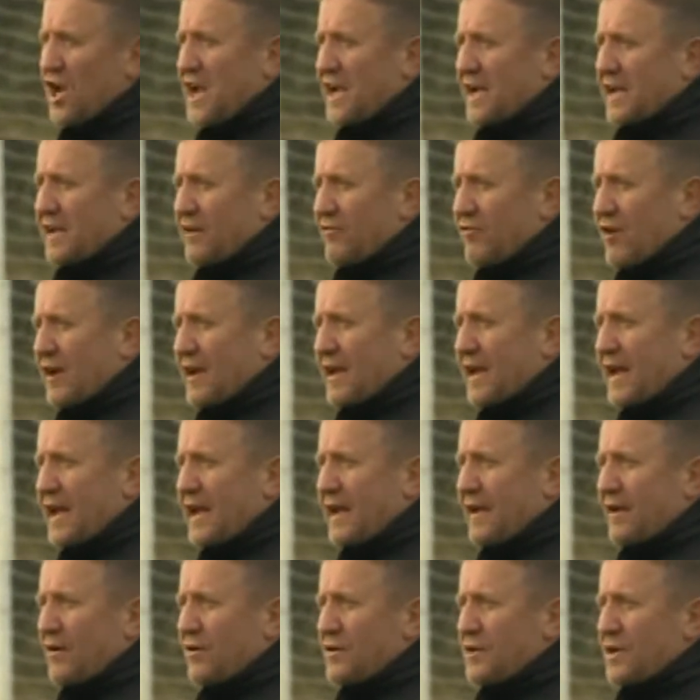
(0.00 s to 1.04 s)
we've been
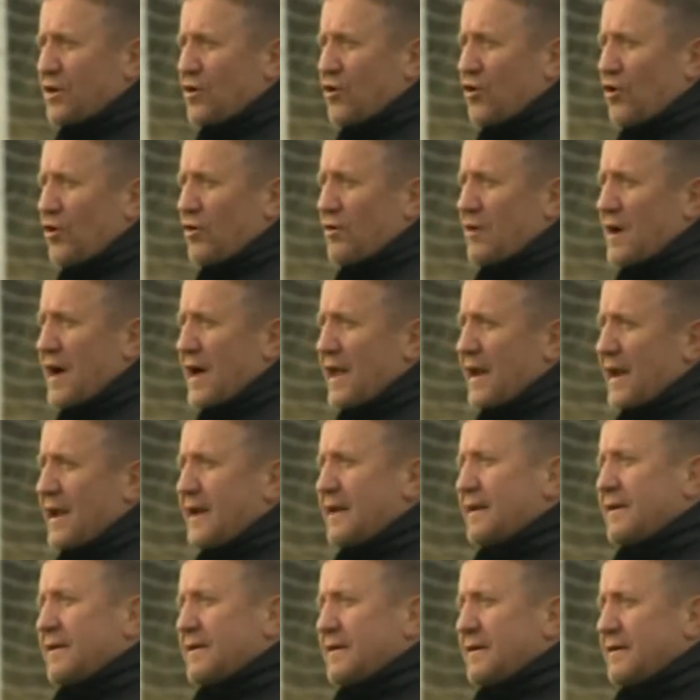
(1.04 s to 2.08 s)
relegated, but we
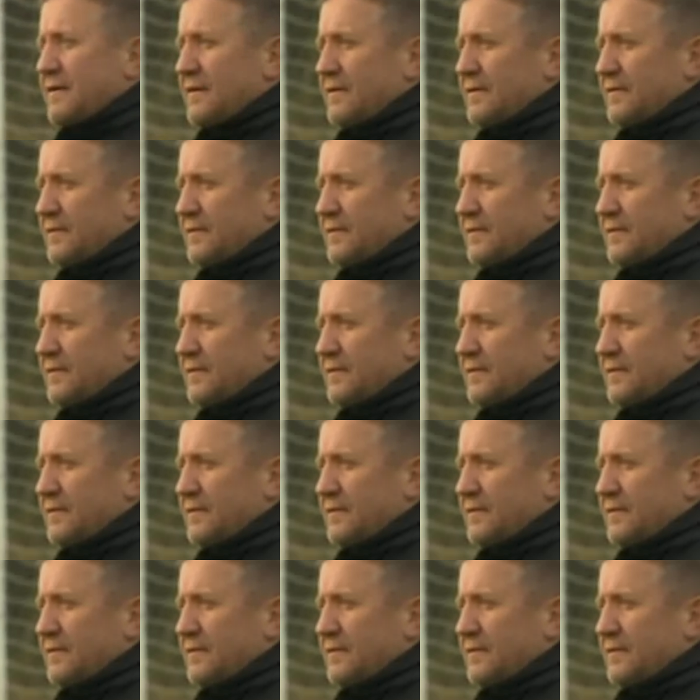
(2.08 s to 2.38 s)
also know that